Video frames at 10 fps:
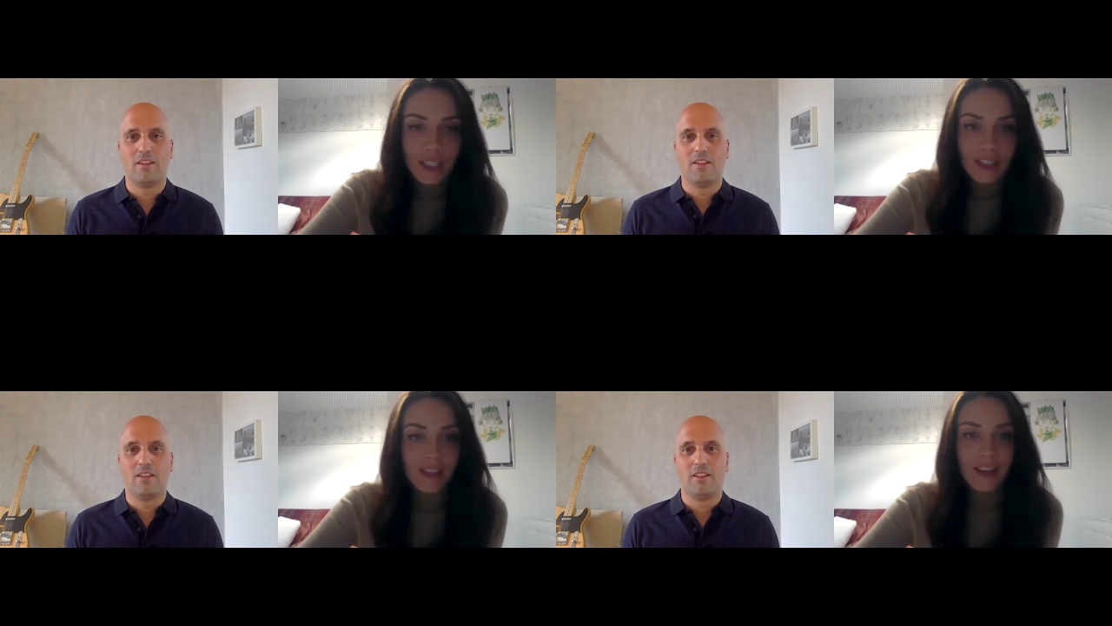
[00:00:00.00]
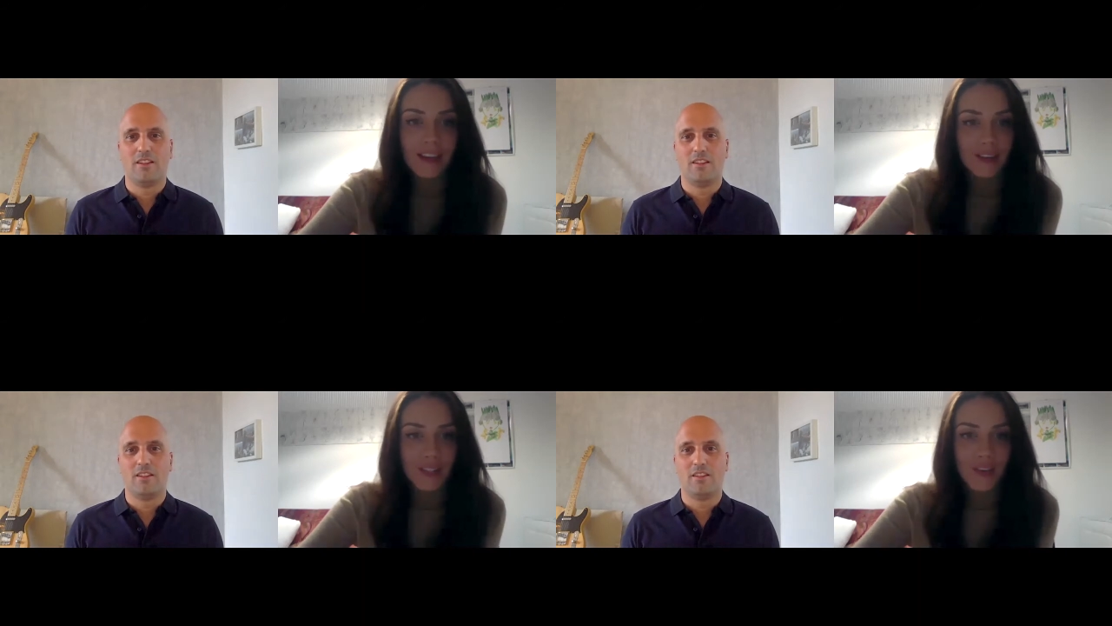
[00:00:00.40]
Speaker 1: in a
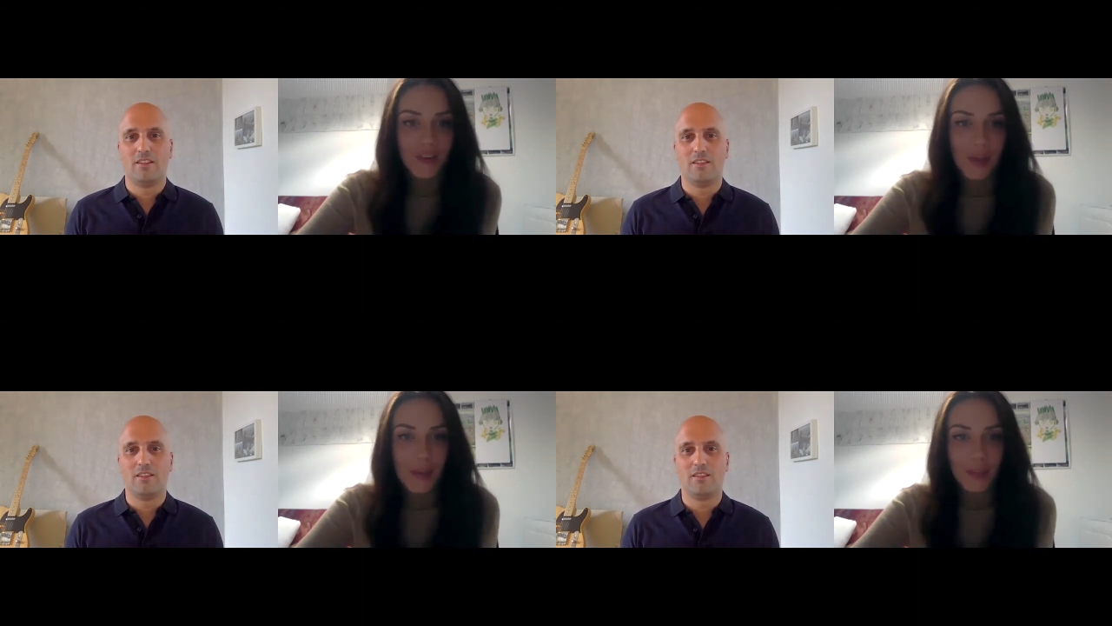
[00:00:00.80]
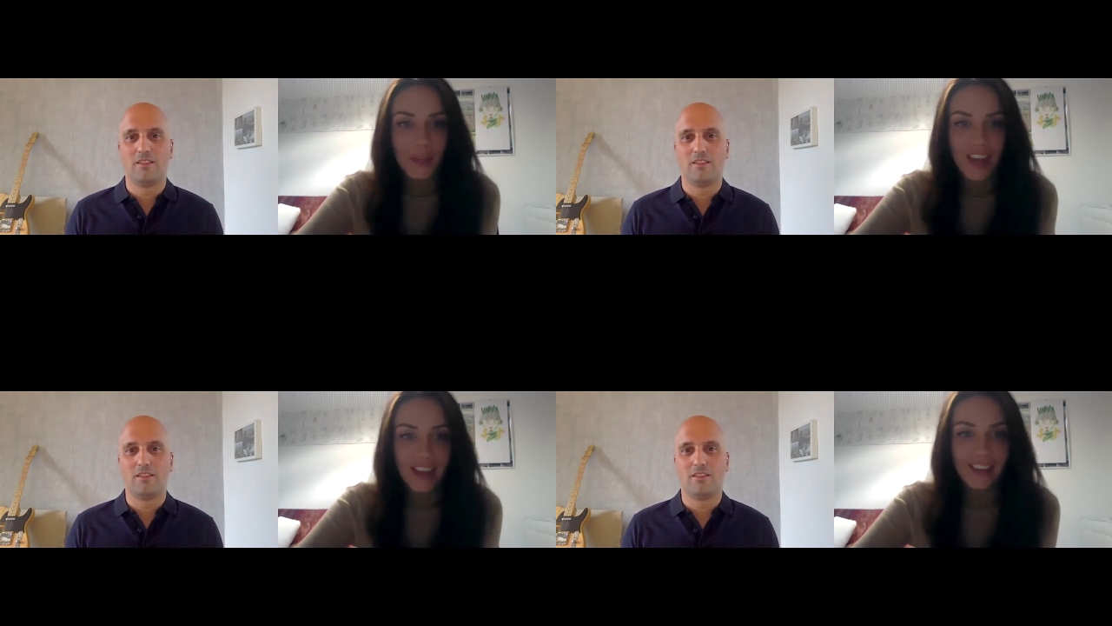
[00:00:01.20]
in a startup
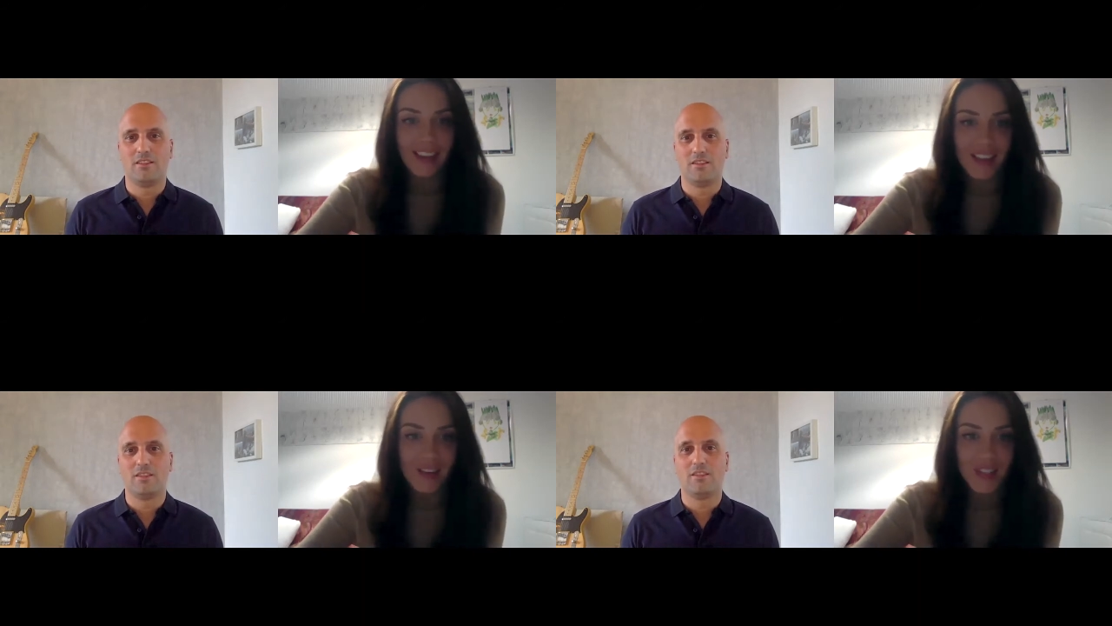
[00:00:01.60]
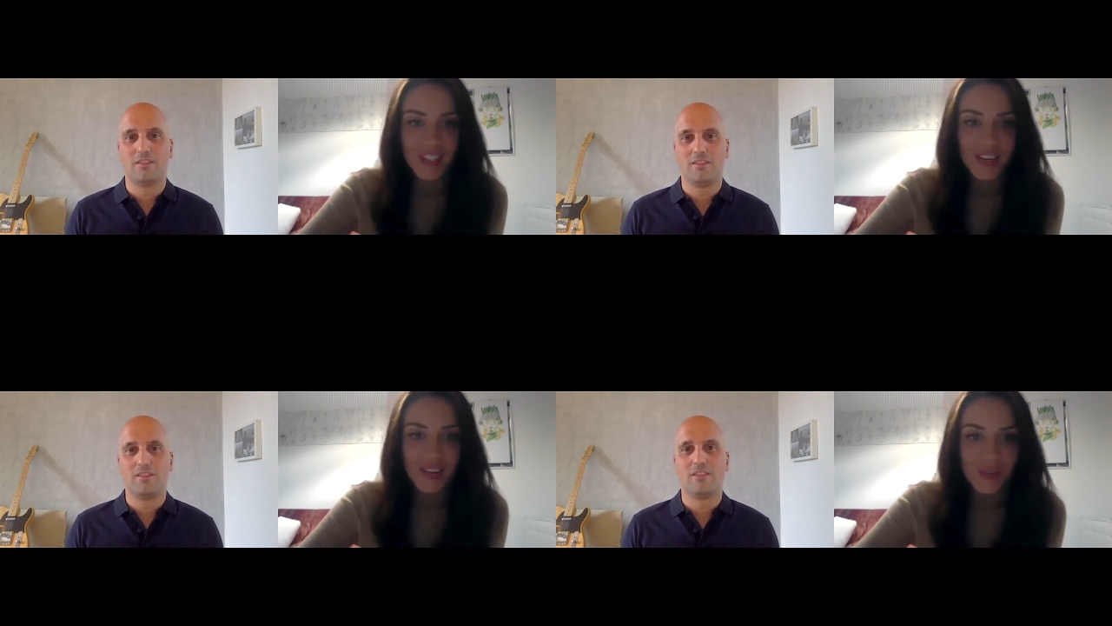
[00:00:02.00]
then, like
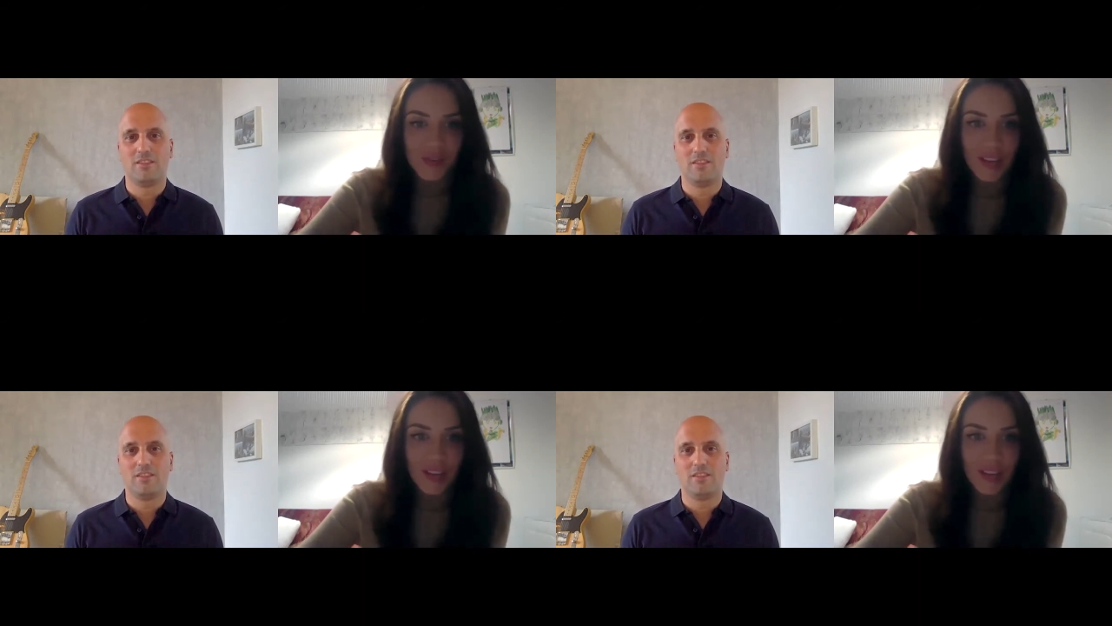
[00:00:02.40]
yourself?